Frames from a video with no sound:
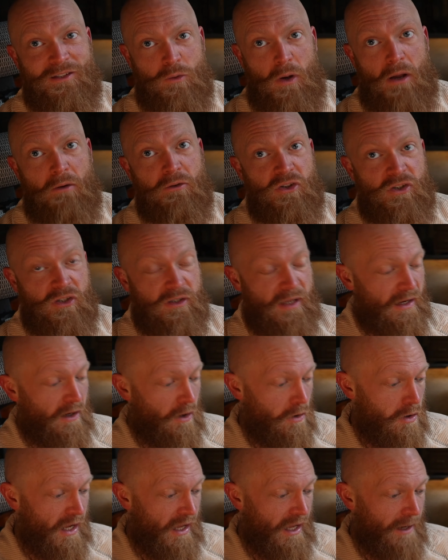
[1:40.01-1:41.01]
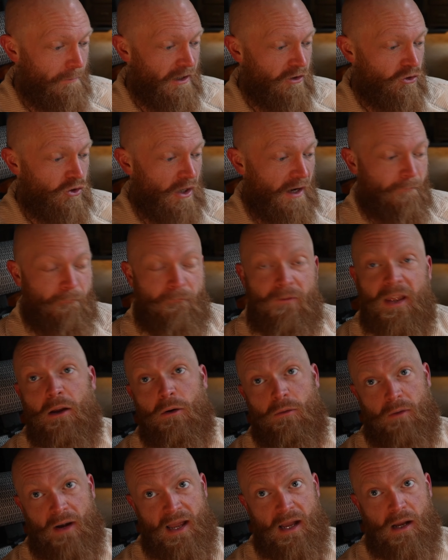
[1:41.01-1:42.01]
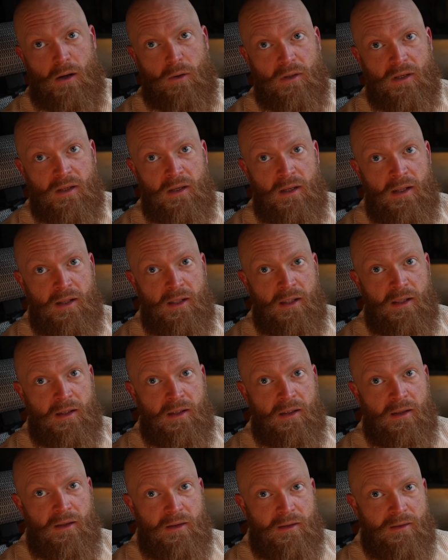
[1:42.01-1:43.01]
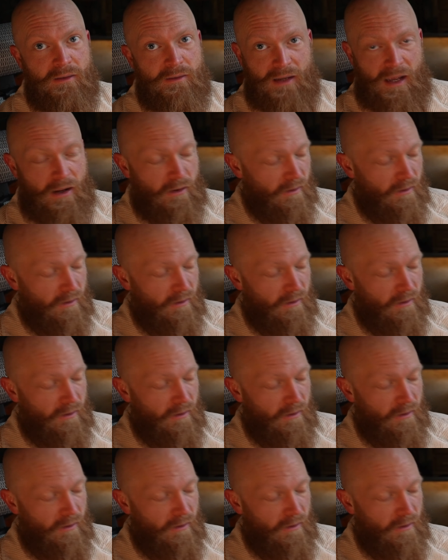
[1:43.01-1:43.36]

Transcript: So I was just like, okay, I'm going to try to figure out how